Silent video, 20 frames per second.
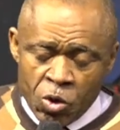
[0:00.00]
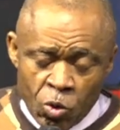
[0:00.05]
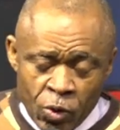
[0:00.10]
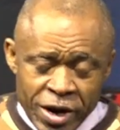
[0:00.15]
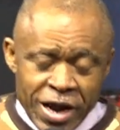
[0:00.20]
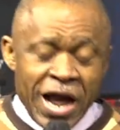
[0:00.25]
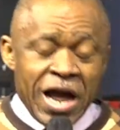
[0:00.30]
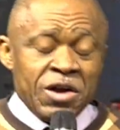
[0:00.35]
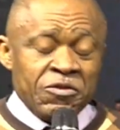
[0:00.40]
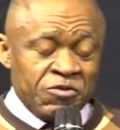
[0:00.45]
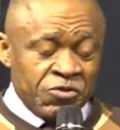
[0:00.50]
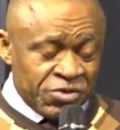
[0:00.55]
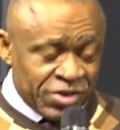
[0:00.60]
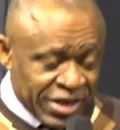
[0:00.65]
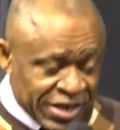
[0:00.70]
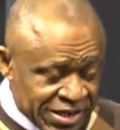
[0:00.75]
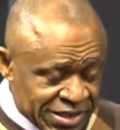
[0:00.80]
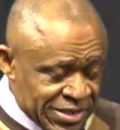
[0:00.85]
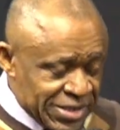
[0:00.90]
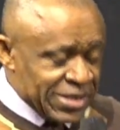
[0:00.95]
We have
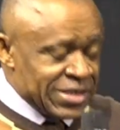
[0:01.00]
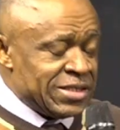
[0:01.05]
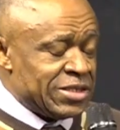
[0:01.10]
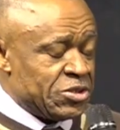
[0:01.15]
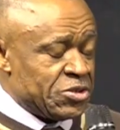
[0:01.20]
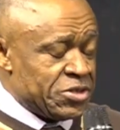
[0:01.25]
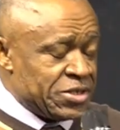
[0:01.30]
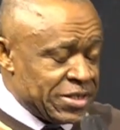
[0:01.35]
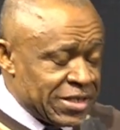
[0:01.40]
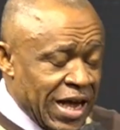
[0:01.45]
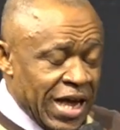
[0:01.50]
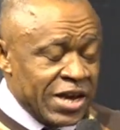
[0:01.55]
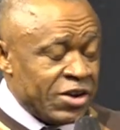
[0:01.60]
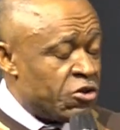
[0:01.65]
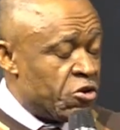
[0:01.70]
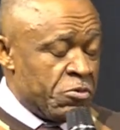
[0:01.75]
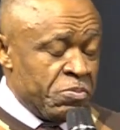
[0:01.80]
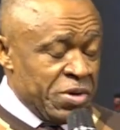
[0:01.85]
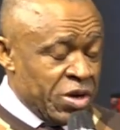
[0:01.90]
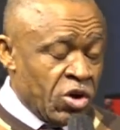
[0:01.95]
reason to
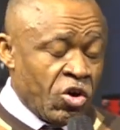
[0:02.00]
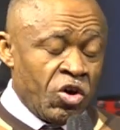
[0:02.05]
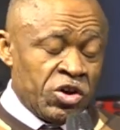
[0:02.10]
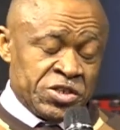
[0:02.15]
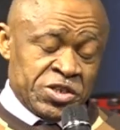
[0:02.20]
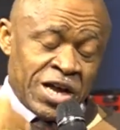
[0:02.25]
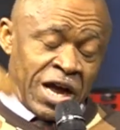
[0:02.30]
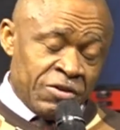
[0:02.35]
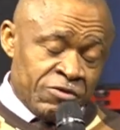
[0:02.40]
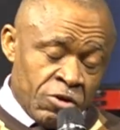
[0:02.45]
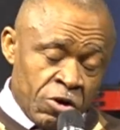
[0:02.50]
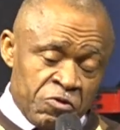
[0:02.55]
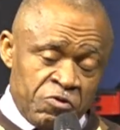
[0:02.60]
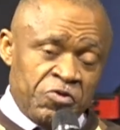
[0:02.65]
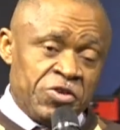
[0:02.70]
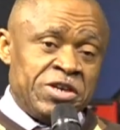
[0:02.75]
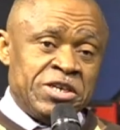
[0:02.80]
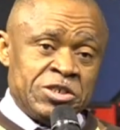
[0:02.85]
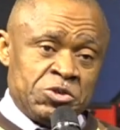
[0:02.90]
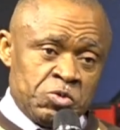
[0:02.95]
thank you because you have not
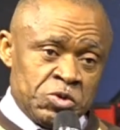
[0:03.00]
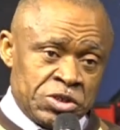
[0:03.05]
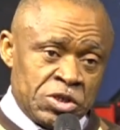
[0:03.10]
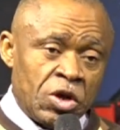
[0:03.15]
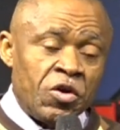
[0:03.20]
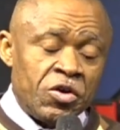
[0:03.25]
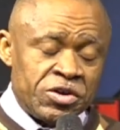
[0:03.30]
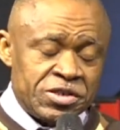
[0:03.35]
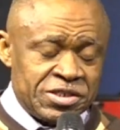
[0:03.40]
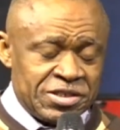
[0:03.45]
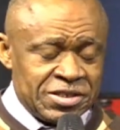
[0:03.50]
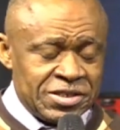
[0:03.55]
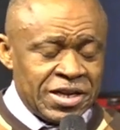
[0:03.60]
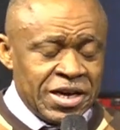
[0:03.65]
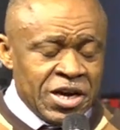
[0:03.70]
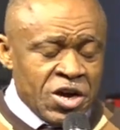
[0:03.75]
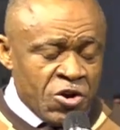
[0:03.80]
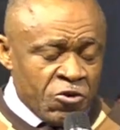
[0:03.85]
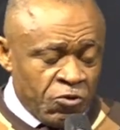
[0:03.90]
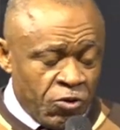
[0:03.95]
finished with us.
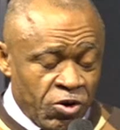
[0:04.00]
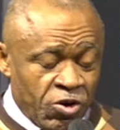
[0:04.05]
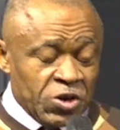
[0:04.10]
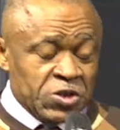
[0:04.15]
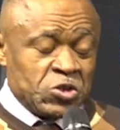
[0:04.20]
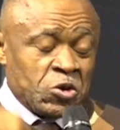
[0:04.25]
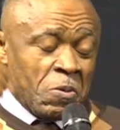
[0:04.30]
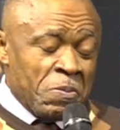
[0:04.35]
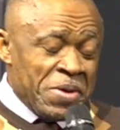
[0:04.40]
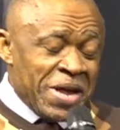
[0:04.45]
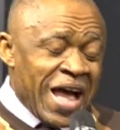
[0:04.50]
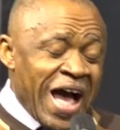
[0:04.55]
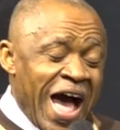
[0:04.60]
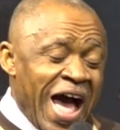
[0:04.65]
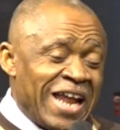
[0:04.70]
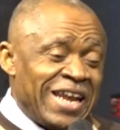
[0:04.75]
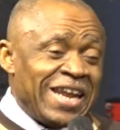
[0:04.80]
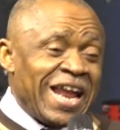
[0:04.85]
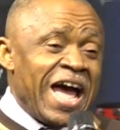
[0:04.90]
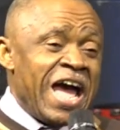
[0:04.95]
For us to be
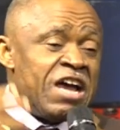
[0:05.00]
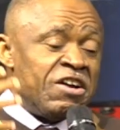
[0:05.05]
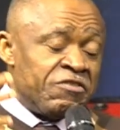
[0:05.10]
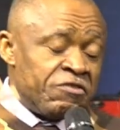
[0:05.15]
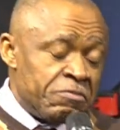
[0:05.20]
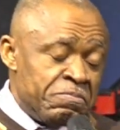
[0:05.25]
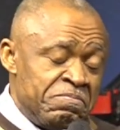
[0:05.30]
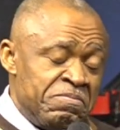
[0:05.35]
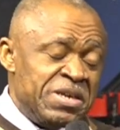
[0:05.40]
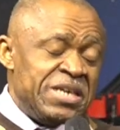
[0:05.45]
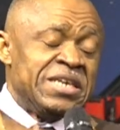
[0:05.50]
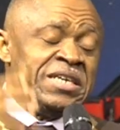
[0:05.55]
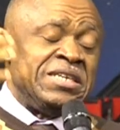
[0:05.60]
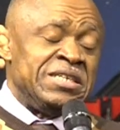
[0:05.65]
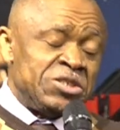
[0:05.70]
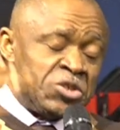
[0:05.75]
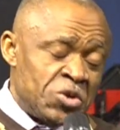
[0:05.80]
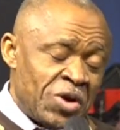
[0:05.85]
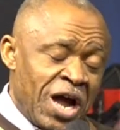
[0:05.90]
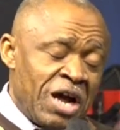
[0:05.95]
alive
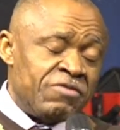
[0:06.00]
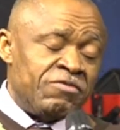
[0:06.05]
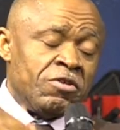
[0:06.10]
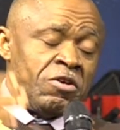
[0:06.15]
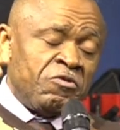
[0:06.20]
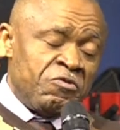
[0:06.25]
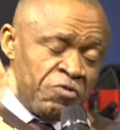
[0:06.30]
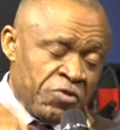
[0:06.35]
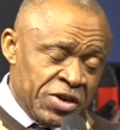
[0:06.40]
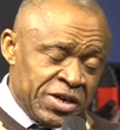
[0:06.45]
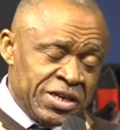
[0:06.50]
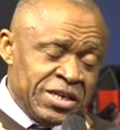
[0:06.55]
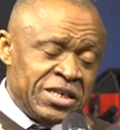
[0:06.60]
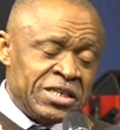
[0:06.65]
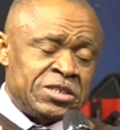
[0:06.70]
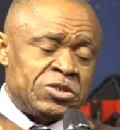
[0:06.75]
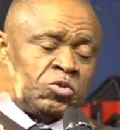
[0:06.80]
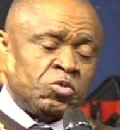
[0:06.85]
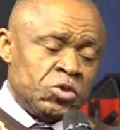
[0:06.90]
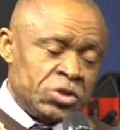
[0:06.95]
means you have not
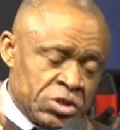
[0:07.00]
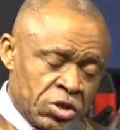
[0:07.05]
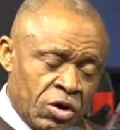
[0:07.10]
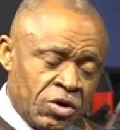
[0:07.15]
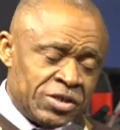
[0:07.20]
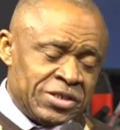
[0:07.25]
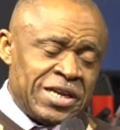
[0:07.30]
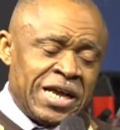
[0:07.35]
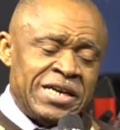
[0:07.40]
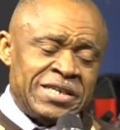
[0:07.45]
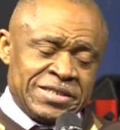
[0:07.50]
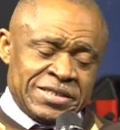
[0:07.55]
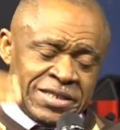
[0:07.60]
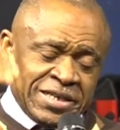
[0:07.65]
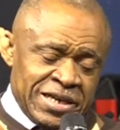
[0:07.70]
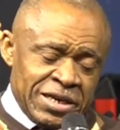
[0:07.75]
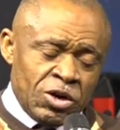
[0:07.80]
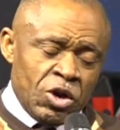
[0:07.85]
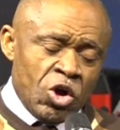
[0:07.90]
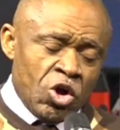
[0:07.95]
finished with us. There is
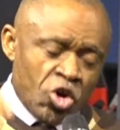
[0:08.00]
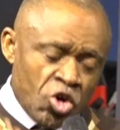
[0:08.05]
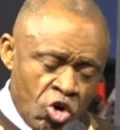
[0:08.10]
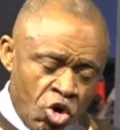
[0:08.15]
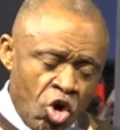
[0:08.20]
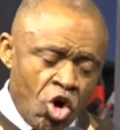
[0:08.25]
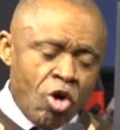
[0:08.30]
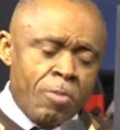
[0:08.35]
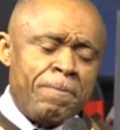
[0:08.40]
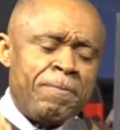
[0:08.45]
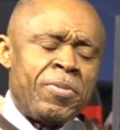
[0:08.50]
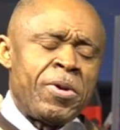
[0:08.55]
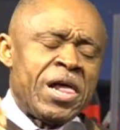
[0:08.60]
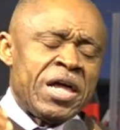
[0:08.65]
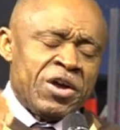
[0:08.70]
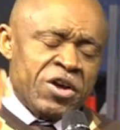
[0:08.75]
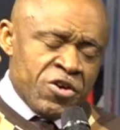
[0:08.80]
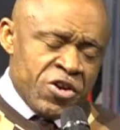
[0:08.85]
still hope.